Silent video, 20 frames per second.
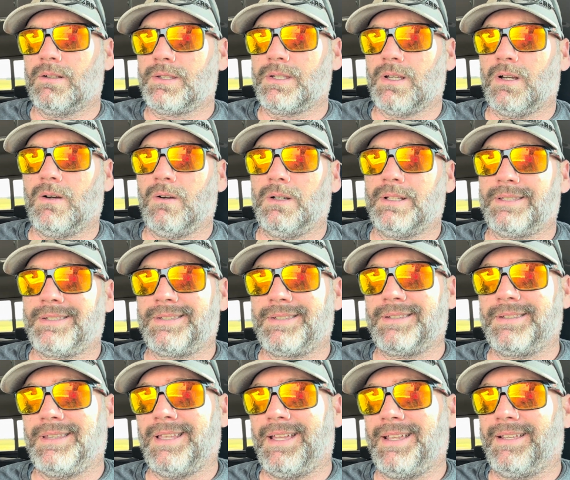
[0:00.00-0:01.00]
So
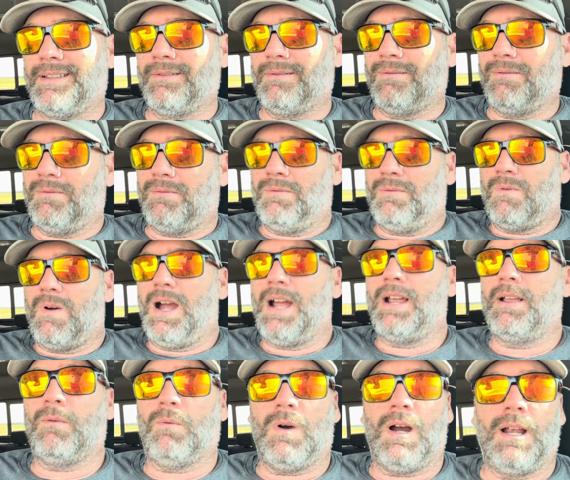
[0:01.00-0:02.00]
it's like,
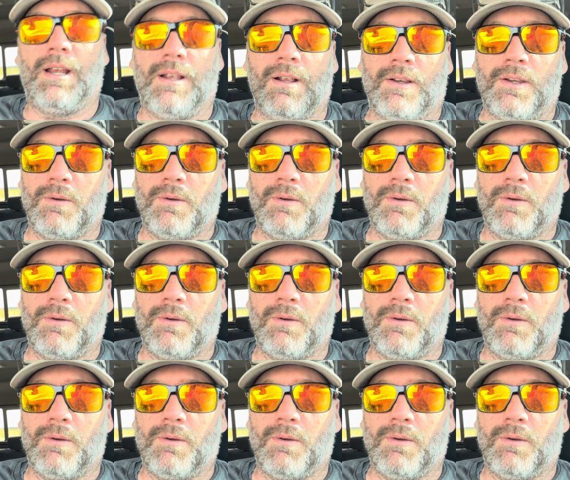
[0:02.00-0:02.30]
why are